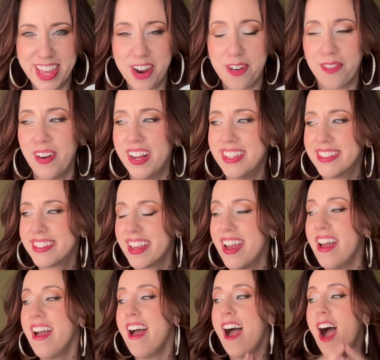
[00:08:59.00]
there was
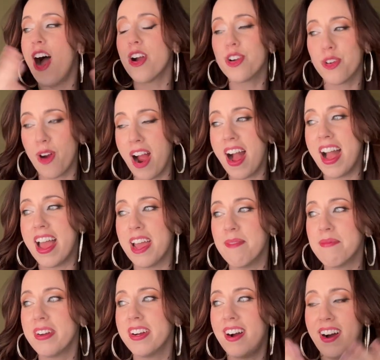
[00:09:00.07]
a
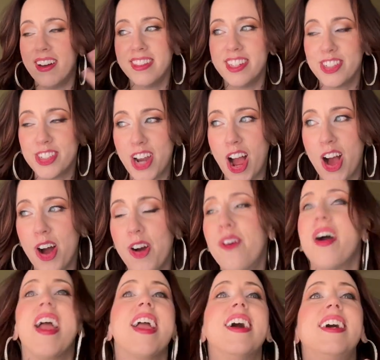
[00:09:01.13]
crime on the
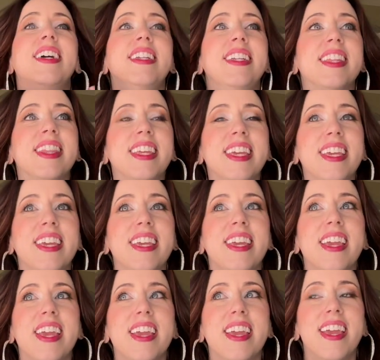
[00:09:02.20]
show and the